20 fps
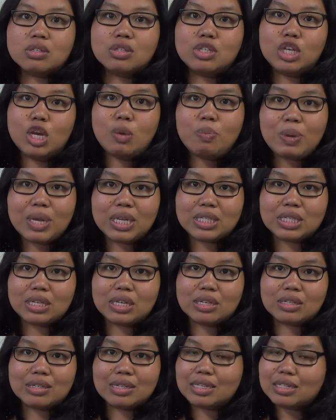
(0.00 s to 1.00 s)
2
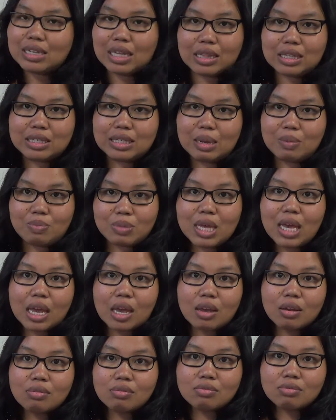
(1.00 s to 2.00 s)
pizzas, it's not the same thing,
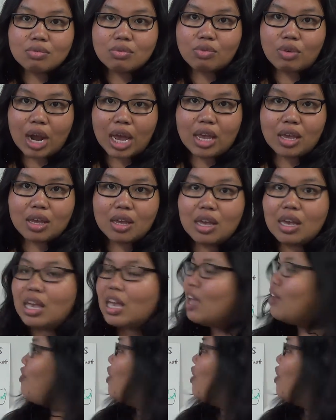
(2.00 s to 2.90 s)
right? If